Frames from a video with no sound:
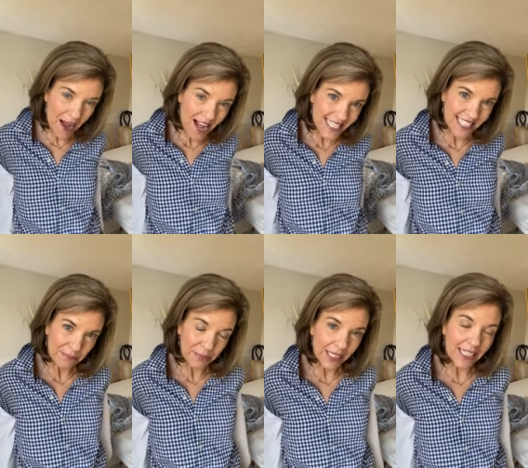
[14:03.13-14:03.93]

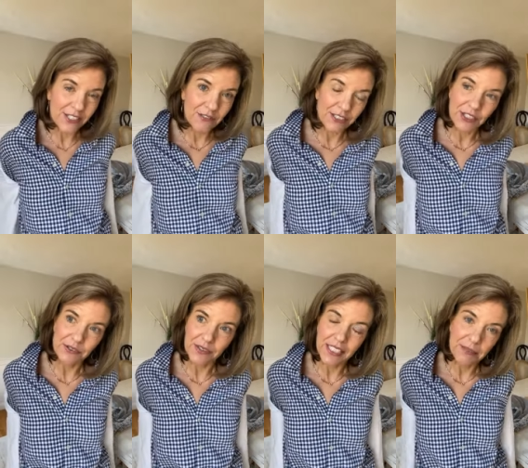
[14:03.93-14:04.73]
Ponte blazer, which
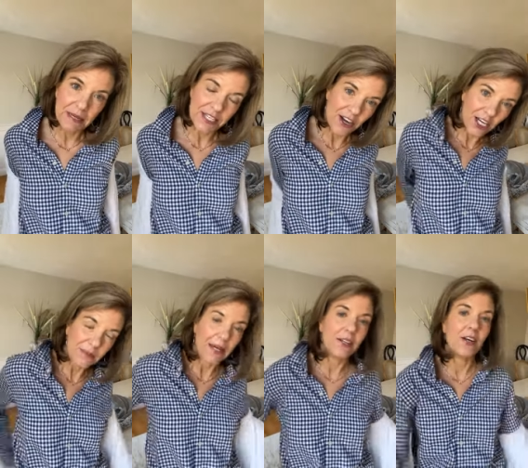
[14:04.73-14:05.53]
you hear me talk
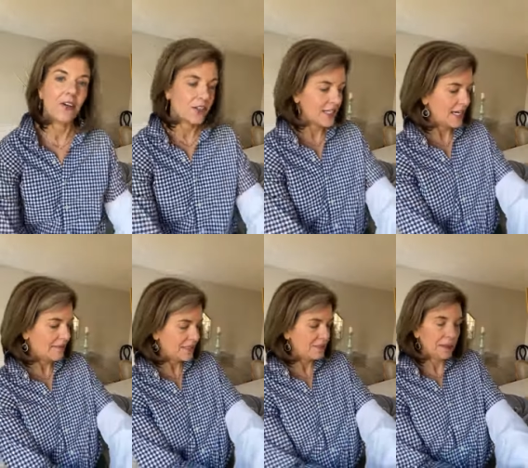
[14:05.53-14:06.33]
about all the
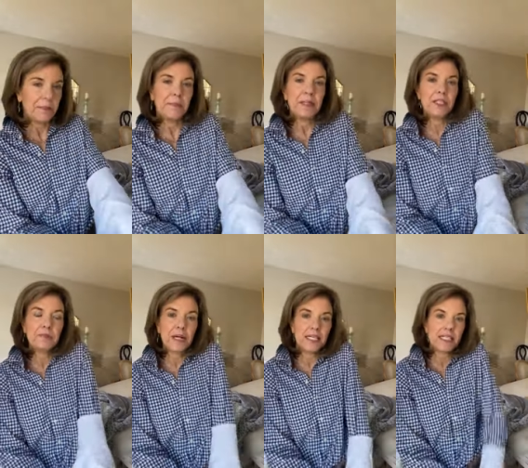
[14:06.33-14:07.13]
time. This is my
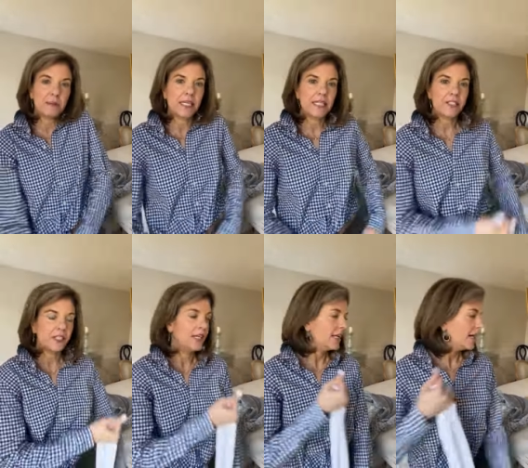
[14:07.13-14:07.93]
peach Ponte
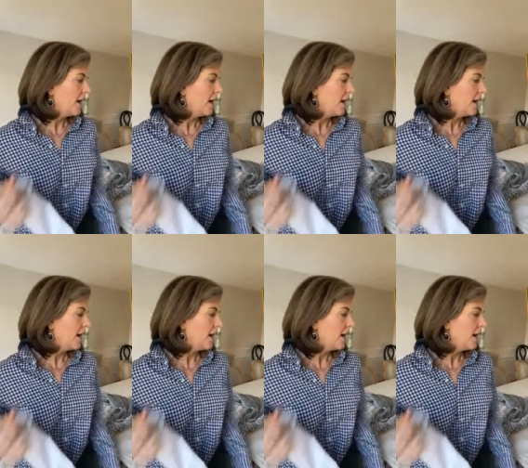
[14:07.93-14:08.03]
blazer.